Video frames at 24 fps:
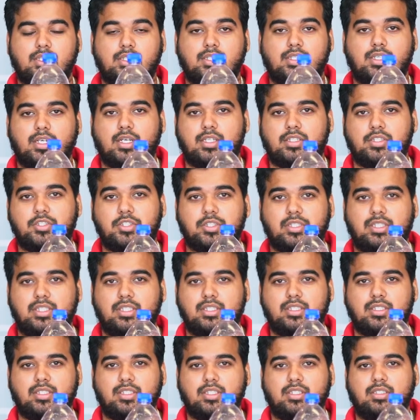and 3.
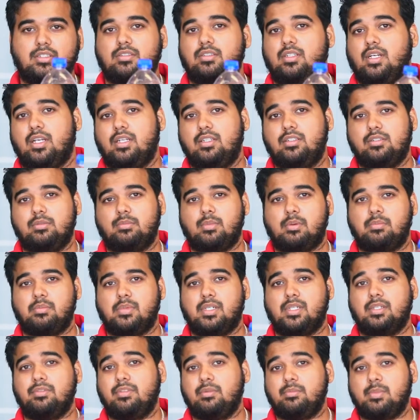Right?
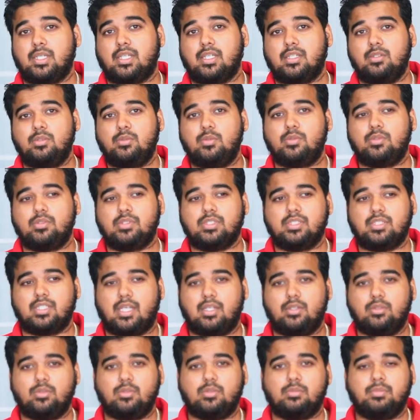Remember, if you're making holes at
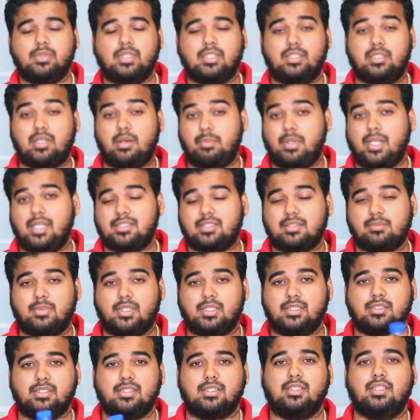home in a plastic
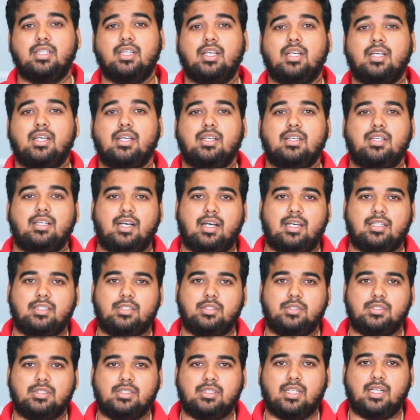bottle and you're
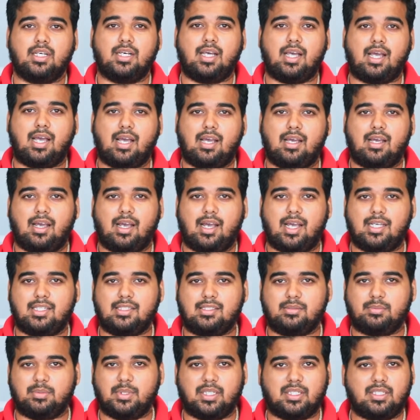using an ice
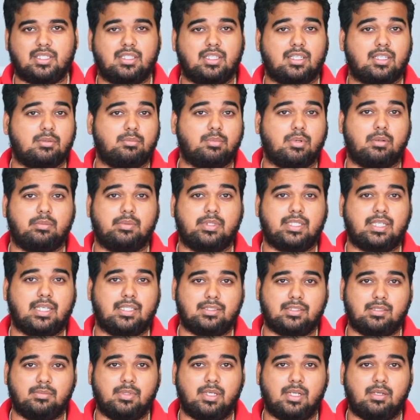pick, you could probably get
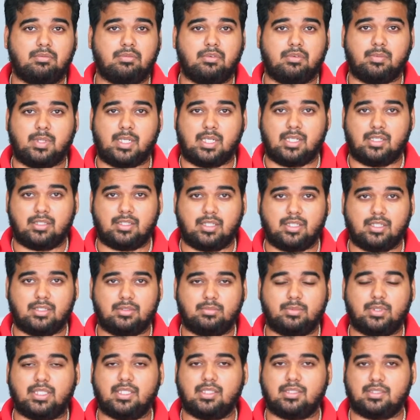some help from an adult
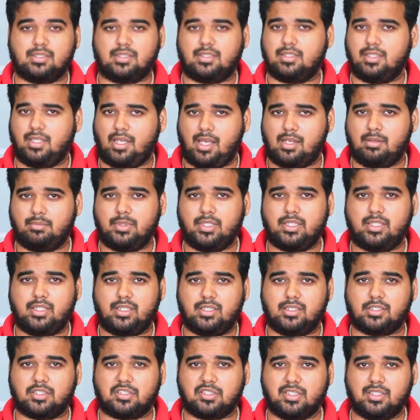because it can be
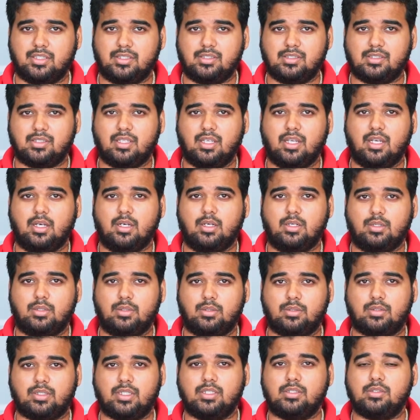dangerous.
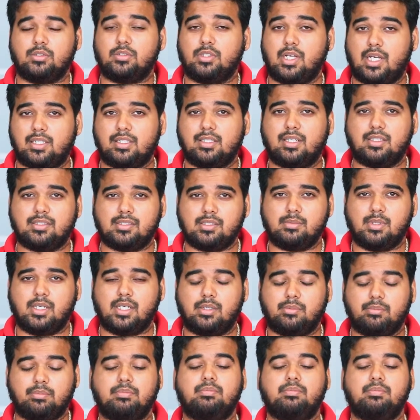Okay, so try to get some help.